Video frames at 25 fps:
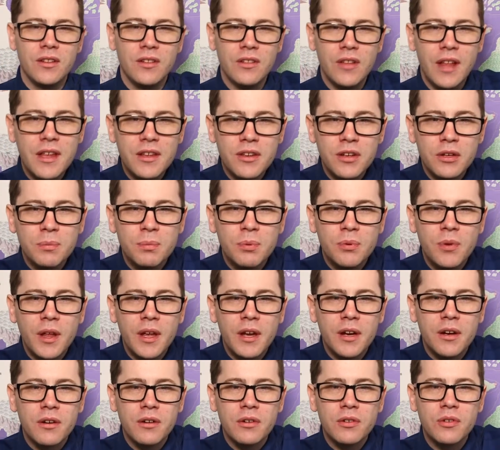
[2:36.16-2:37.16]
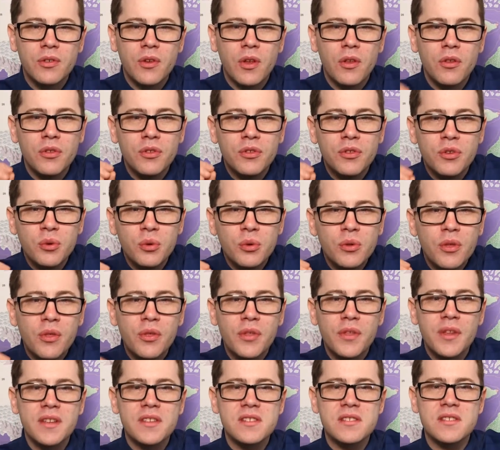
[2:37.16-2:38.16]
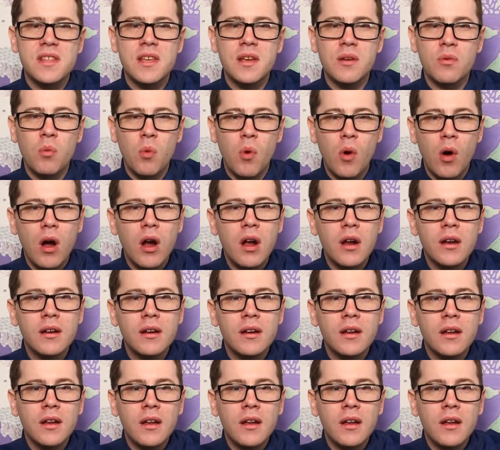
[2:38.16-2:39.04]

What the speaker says: Let your players do the things they want,